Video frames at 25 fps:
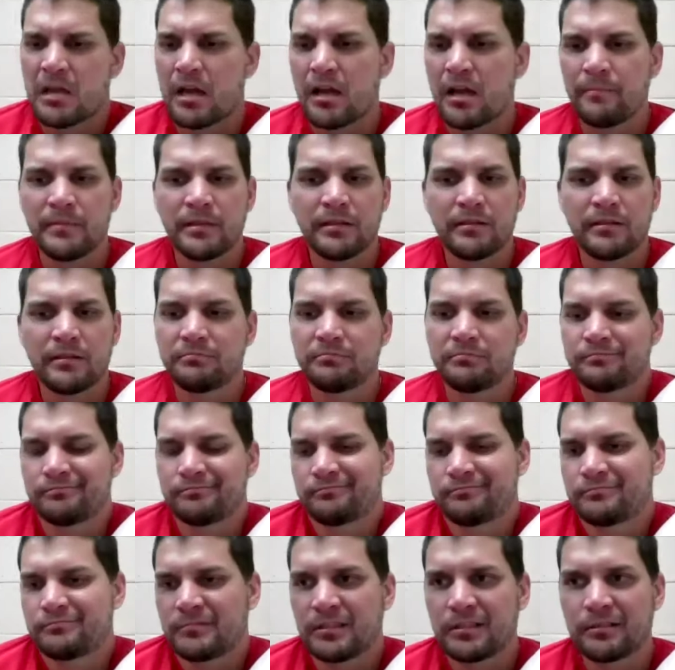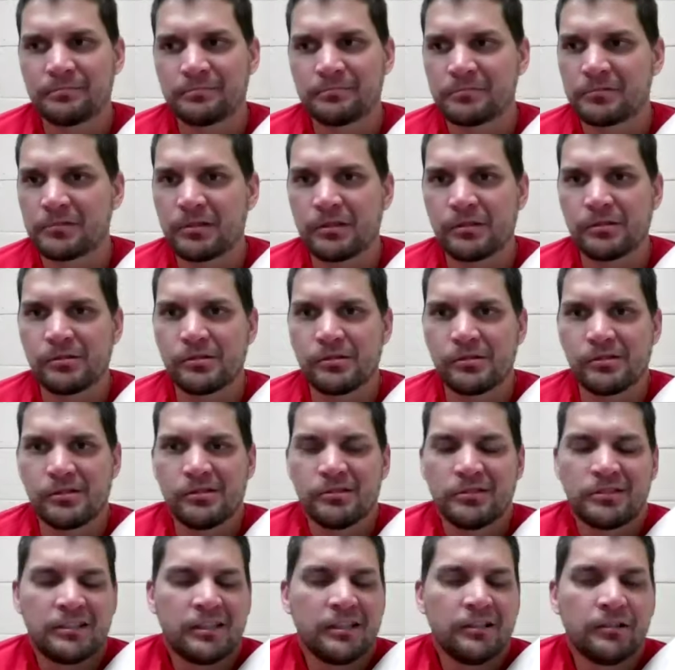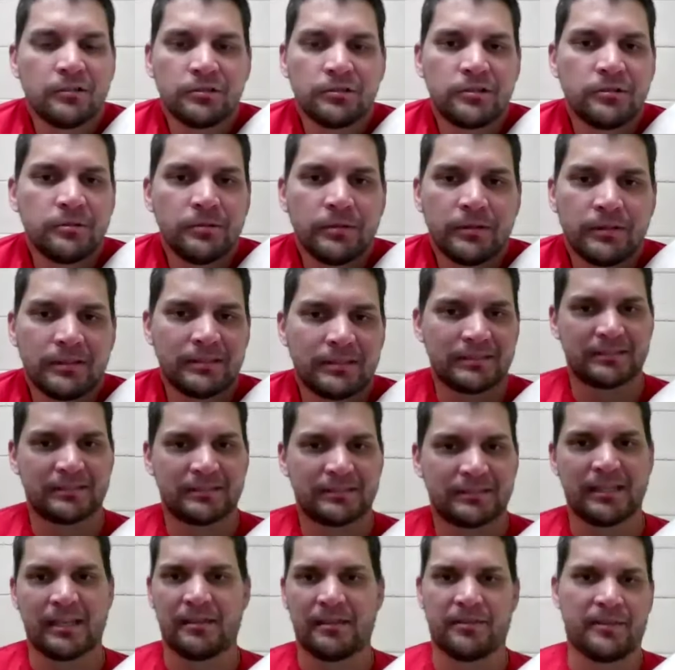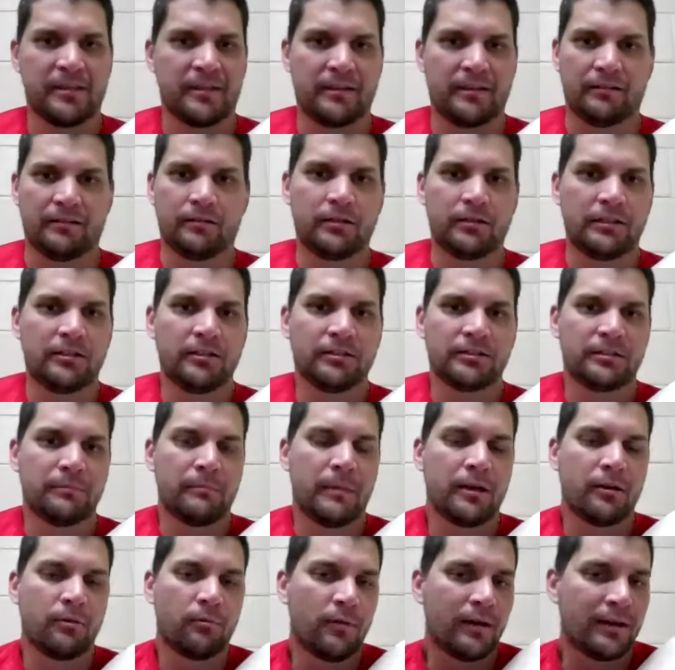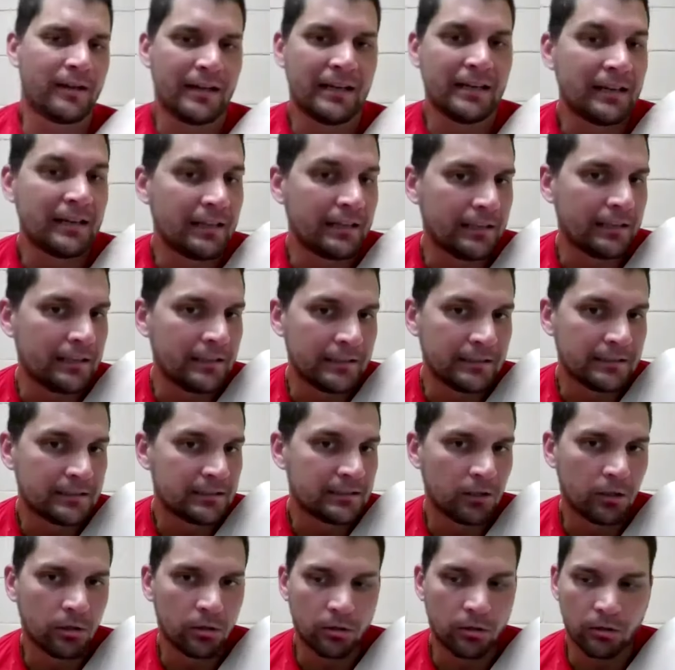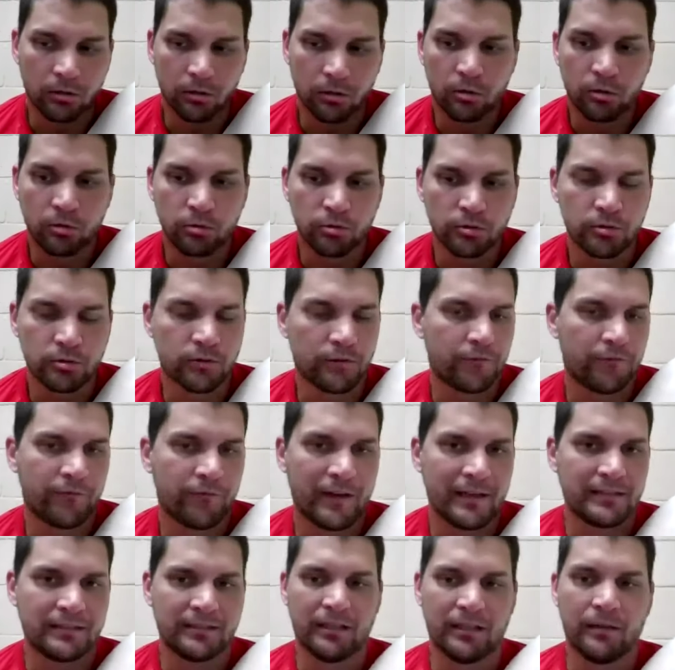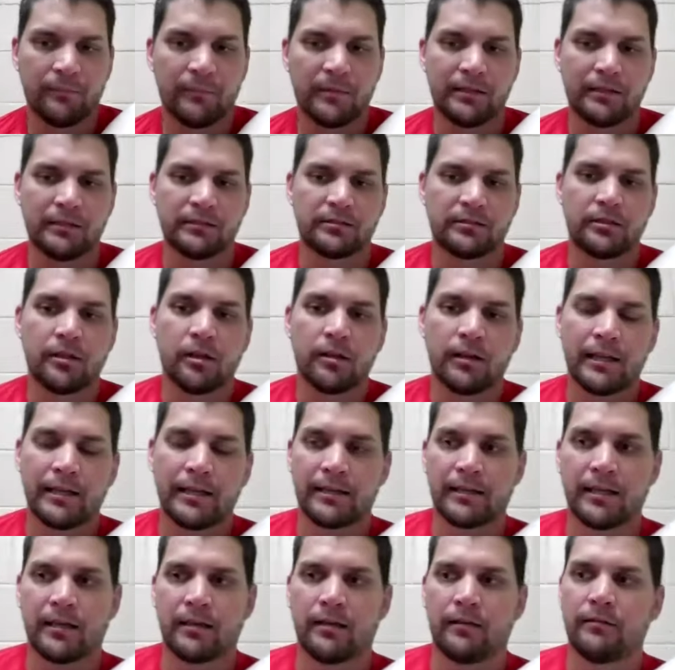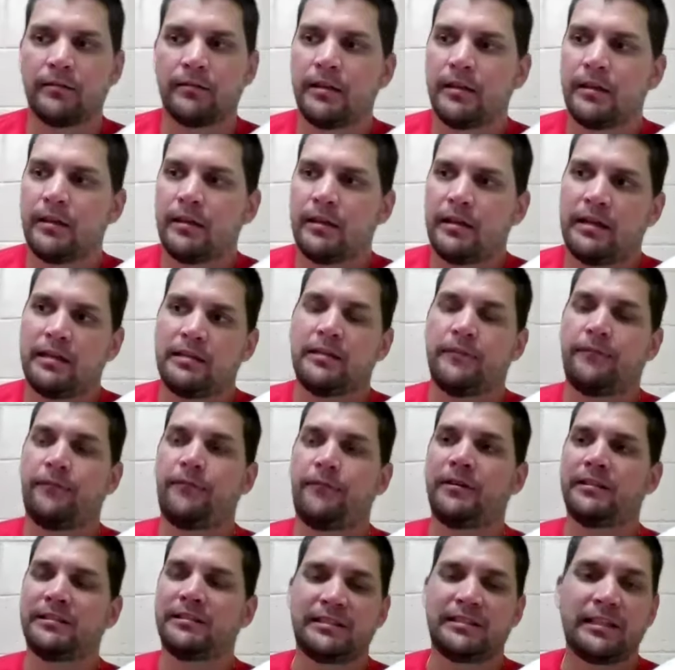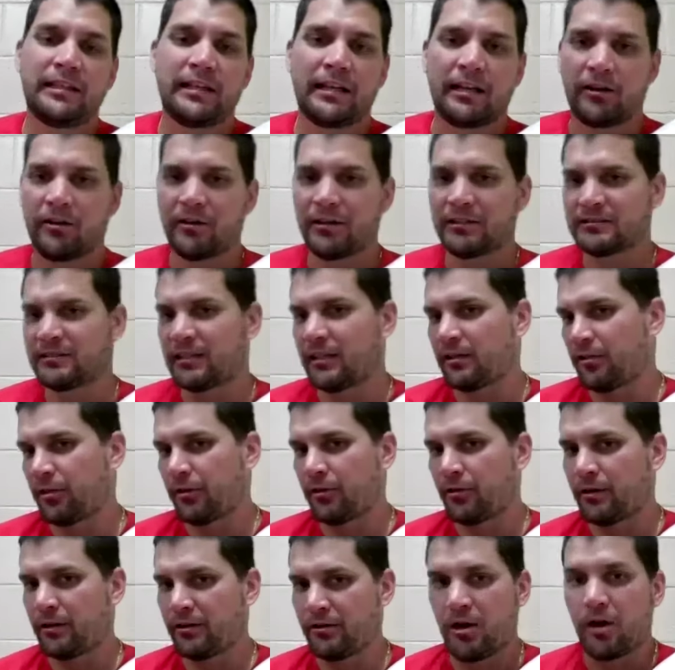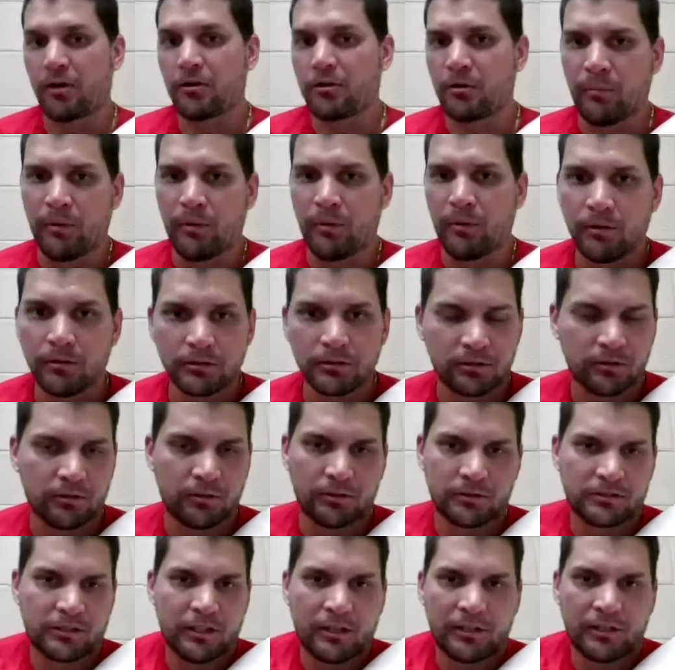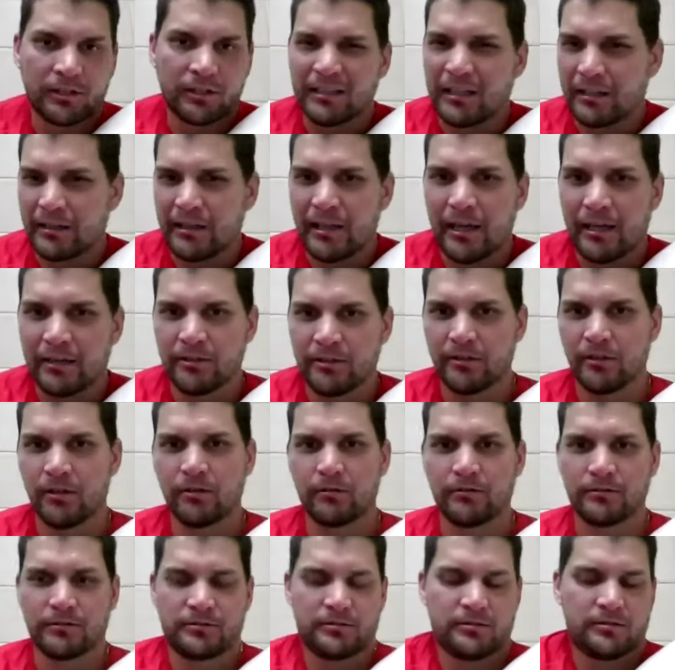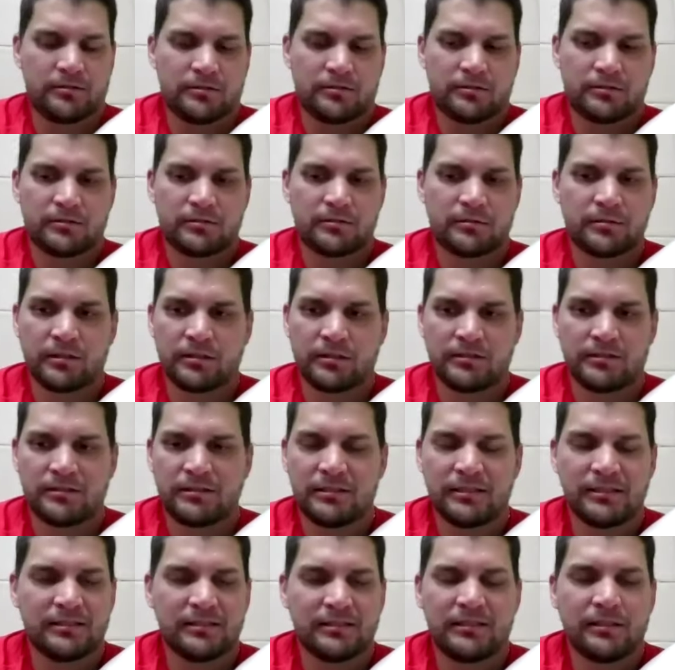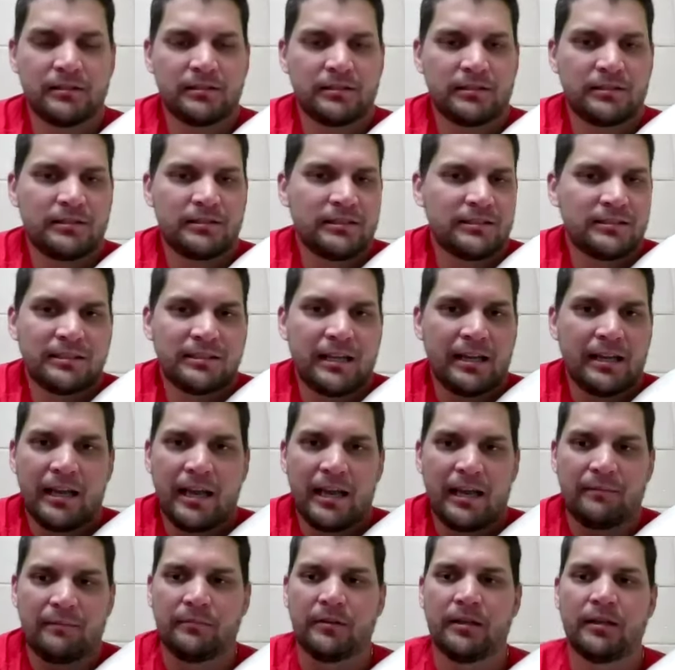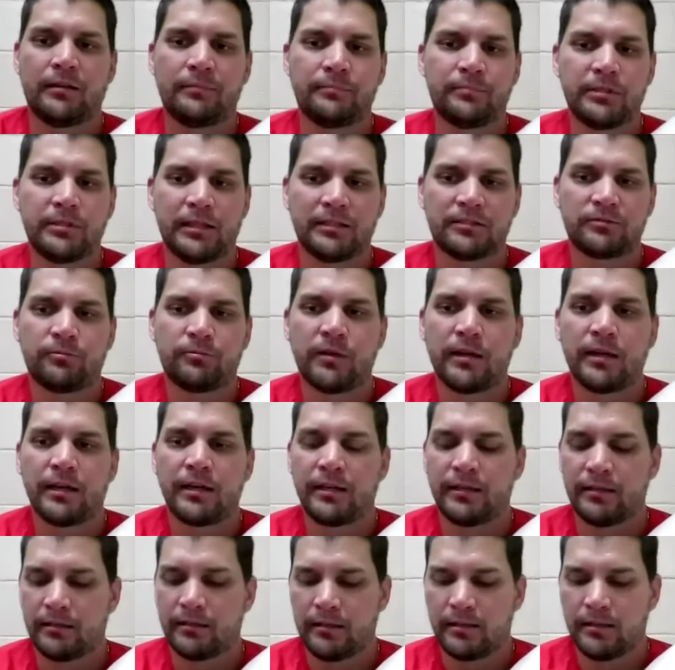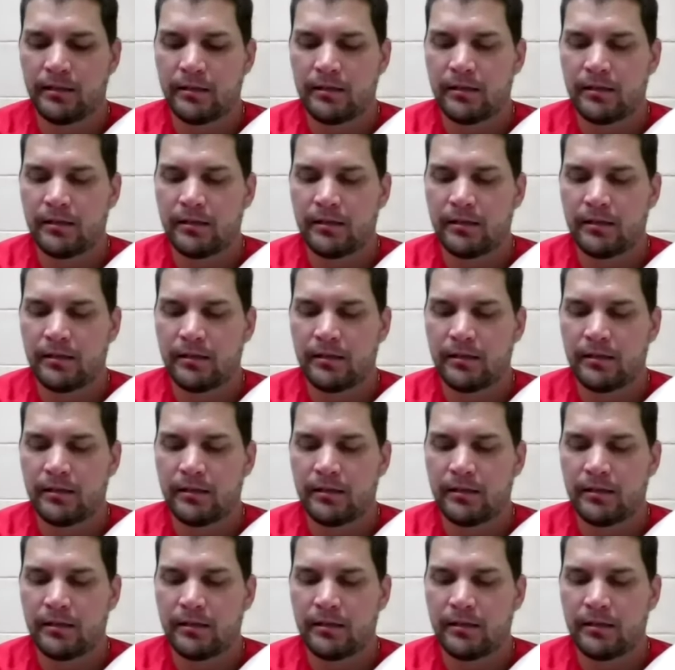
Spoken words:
I mean, you still do it the same thing. It doesn't matter what inning it is or who you're facing. I mean, it's not like in the first inning, I'm going to start throwing knuckleballs or something like that. It's the same game. That's why